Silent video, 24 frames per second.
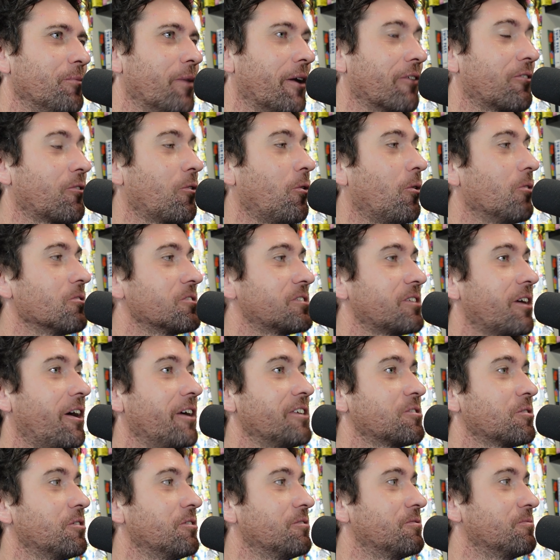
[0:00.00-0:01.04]
But of course, I
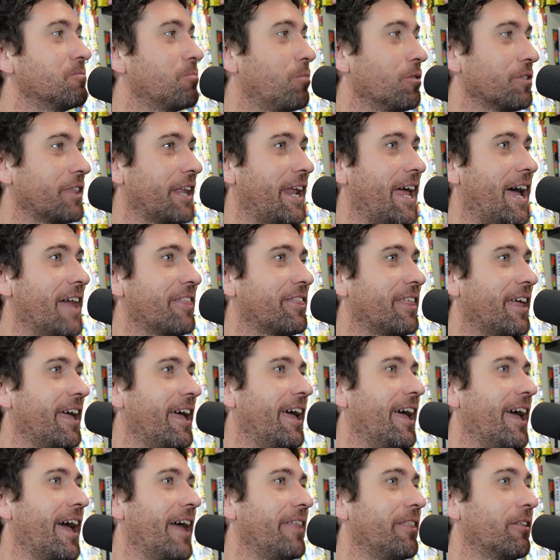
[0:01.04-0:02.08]
sort of put that out
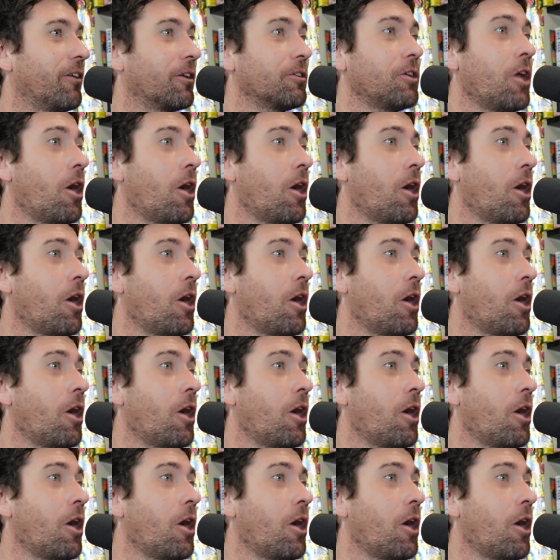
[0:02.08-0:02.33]
there, and they're like,